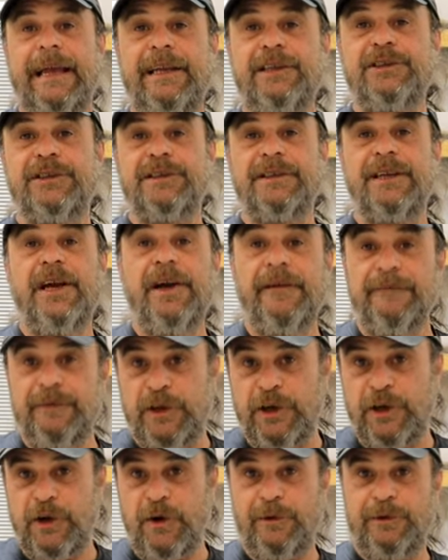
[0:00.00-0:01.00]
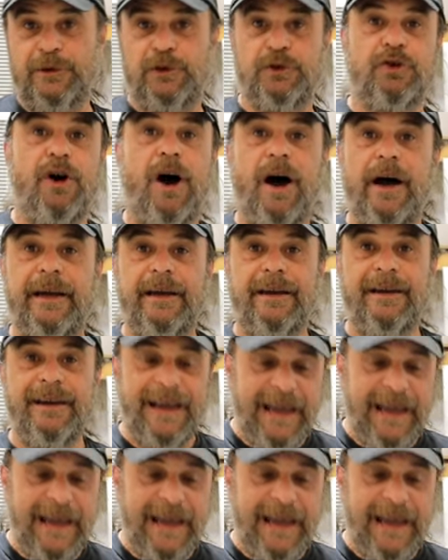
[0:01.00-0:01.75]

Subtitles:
engine to go dry.